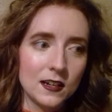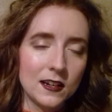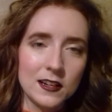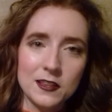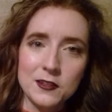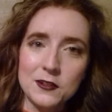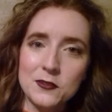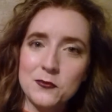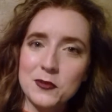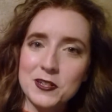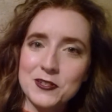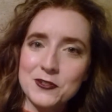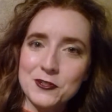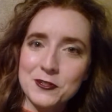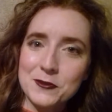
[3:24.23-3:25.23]
I thought
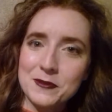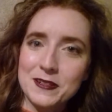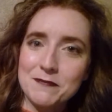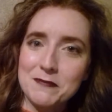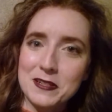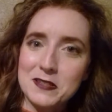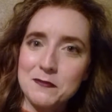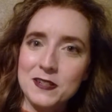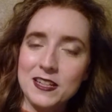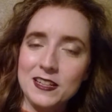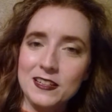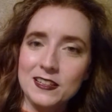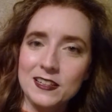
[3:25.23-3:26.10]
monasteries were meant to be